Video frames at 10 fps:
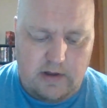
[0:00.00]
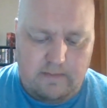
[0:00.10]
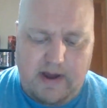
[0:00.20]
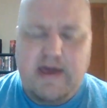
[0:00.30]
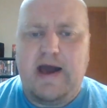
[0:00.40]

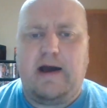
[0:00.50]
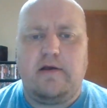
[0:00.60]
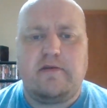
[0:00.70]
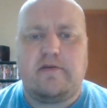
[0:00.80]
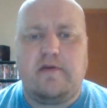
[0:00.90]
But
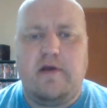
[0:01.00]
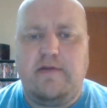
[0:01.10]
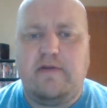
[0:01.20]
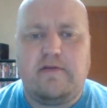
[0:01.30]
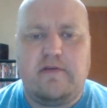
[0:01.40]
yeah,
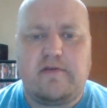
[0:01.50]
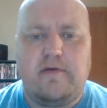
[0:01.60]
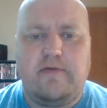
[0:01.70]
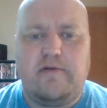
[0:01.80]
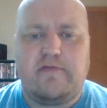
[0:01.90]
there's
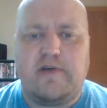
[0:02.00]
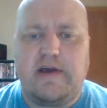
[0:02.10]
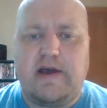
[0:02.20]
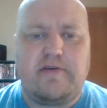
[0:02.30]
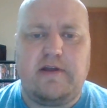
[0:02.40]

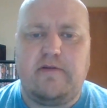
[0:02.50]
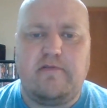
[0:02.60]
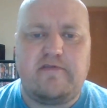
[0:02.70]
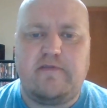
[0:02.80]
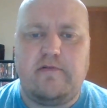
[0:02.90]

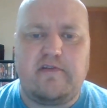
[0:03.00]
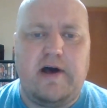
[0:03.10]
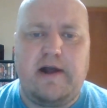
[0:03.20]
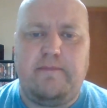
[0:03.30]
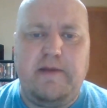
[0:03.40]
a
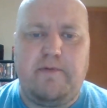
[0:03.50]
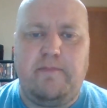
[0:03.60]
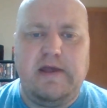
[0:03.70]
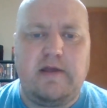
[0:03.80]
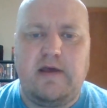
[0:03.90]
lot of people
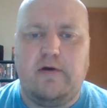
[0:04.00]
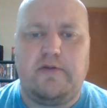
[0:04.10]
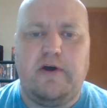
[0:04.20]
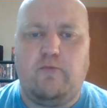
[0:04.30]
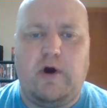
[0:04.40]
being
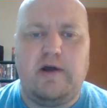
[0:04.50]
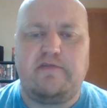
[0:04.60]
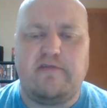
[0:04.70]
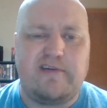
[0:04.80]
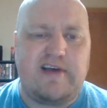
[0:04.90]
killed at
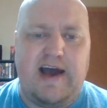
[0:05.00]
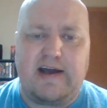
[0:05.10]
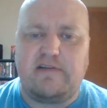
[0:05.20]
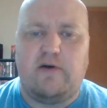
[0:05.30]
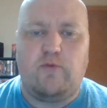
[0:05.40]
once or
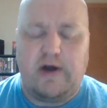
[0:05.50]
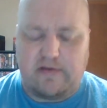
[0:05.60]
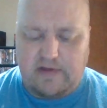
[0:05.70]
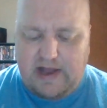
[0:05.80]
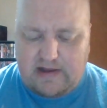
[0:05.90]
attacked at
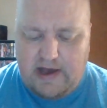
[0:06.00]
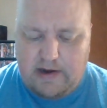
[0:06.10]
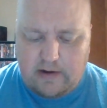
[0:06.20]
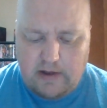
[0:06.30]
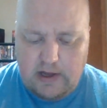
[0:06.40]
once, and that kind
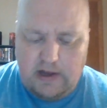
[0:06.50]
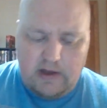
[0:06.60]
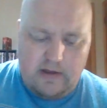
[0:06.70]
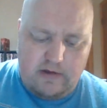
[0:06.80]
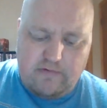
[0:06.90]
of,
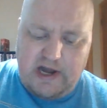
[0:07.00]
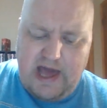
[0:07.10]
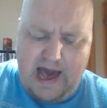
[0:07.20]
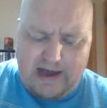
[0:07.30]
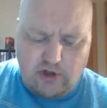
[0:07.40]
it
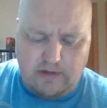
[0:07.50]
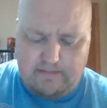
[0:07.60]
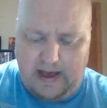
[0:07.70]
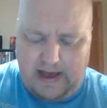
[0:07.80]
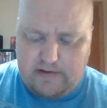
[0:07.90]
really action
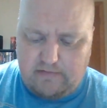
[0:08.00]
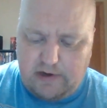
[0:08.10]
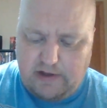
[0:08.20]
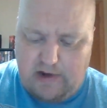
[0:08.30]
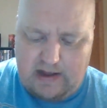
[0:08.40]
packed, it
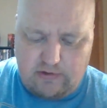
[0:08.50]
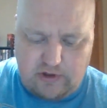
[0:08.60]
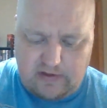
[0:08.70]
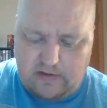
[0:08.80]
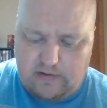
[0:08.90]
really
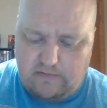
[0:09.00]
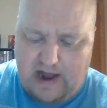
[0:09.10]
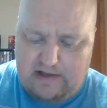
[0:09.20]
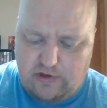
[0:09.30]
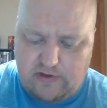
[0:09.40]

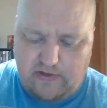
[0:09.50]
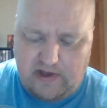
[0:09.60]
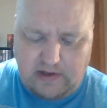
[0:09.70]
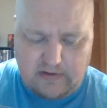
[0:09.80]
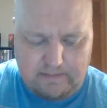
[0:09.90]
ratchets
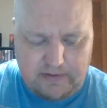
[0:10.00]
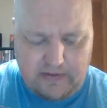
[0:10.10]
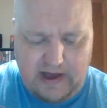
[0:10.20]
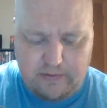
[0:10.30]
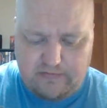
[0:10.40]
things up. So
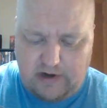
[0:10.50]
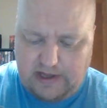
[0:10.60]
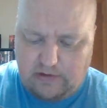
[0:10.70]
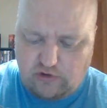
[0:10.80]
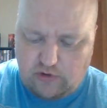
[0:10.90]
that was
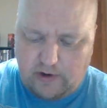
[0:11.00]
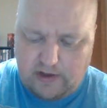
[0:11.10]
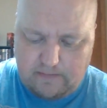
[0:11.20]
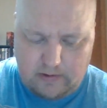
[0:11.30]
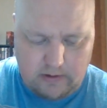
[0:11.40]
really
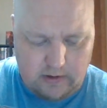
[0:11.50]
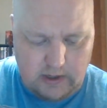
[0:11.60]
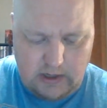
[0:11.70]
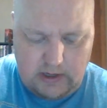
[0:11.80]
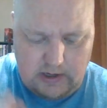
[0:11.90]
enjoyable.
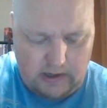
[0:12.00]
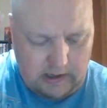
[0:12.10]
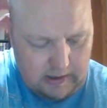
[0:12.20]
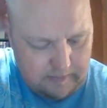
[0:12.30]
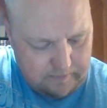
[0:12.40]

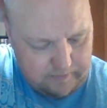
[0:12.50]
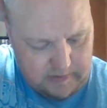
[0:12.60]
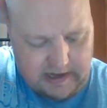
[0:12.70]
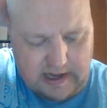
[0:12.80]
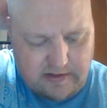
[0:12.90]

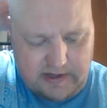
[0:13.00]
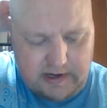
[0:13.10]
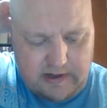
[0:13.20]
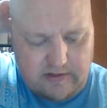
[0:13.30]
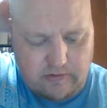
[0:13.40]
Like I said,
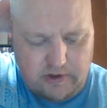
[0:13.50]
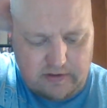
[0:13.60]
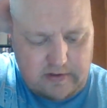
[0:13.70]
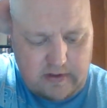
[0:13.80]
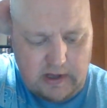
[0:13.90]
it isn't
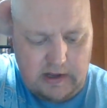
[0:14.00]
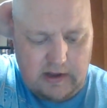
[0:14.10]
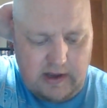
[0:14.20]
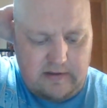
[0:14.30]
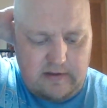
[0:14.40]
just
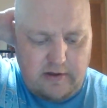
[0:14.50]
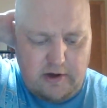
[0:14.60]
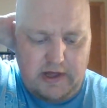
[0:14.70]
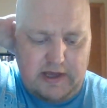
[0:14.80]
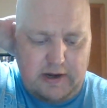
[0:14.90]
not
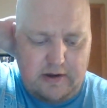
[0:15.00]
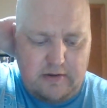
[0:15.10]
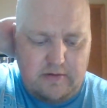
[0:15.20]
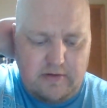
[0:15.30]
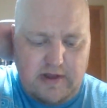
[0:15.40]

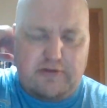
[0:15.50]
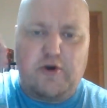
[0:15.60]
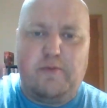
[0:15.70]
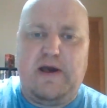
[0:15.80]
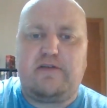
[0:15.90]
to
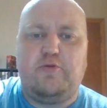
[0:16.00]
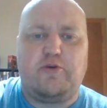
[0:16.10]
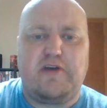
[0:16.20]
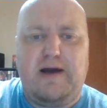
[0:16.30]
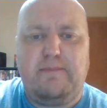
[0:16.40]
go back to a
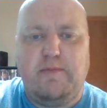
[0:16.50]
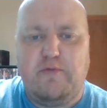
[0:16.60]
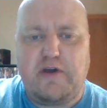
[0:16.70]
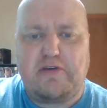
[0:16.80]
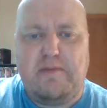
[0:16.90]
zombie movie,
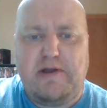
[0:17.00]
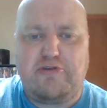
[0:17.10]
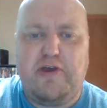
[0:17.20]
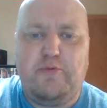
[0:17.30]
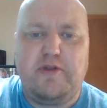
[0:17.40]
because I
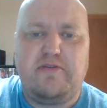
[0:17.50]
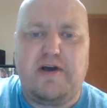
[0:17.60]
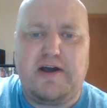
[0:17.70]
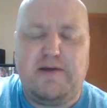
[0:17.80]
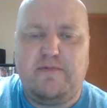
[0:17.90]
mentioned
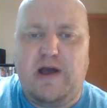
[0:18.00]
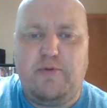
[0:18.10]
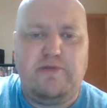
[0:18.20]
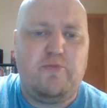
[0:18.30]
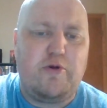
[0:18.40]
I
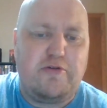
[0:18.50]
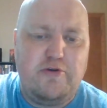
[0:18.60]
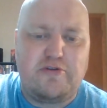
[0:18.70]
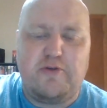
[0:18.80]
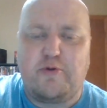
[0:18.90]
wouldn't
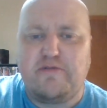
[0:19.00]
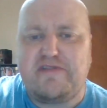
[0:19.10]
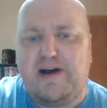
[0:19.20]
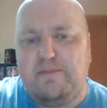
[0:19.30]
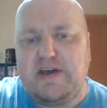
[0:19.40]
use the word
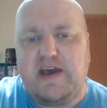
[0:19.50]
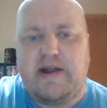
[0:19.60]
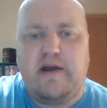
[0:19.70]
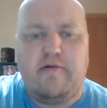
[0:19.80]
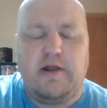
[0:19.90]
zombie again.
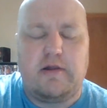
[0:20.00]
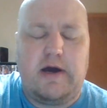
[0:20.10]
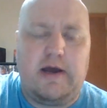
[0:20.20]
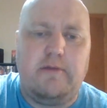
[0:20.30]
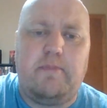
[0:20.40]
I already
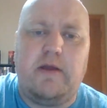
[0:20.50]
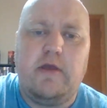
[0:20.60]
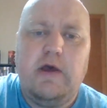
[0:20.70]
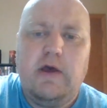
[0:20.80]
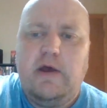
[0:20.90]
lied, but
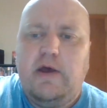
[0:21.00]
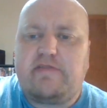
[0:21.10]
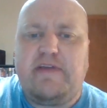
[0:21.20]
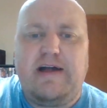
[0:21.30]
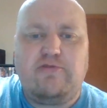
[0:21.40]

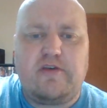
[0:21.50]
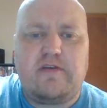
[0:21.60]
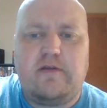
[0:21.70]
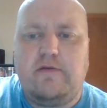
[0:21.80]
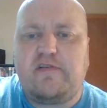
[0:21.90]
it's not
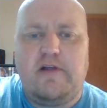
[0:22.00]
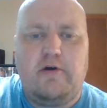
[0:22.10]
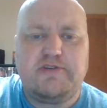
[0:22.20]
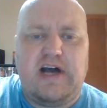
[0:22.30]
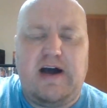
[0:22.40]
just
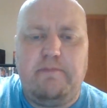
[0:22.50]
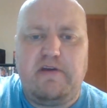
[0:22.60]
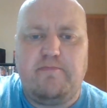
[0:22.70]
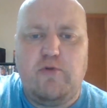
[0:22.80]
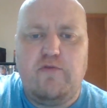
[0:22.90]
slow
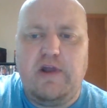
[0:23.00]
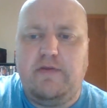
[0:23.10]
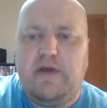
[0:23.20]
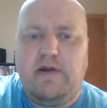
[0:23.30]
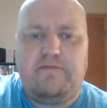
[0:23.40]
zombies moving,
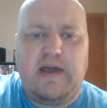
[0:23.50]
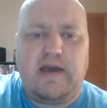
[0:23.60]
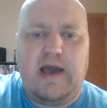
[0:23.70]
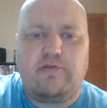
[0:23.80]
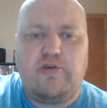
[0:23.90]
and then if they
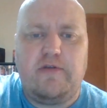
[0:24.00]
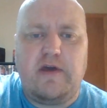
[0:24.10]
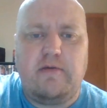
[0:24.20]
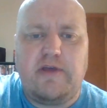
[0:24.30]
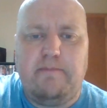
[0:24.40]
catch you,
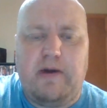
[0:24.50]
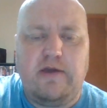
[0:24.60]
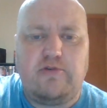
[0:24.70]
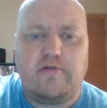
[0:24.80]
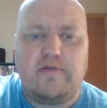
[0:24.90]
they
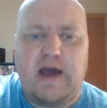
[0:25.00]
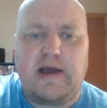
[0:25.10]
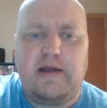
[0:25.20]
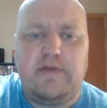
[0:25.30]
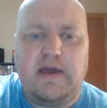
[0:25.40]
bite your
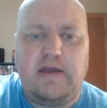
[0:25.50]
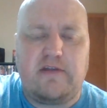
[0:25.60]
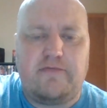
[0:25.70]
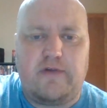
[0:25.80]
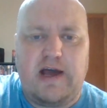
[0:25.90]
neck and they eat
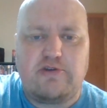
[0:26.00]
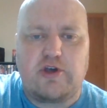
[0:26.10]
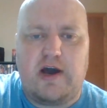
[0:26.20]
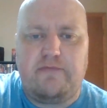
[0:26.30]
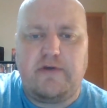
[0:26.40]
the flesh
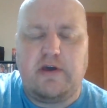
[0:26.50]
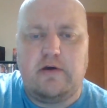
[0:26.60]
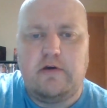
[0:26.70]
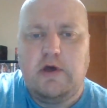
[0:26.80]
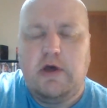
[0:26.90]
off of you.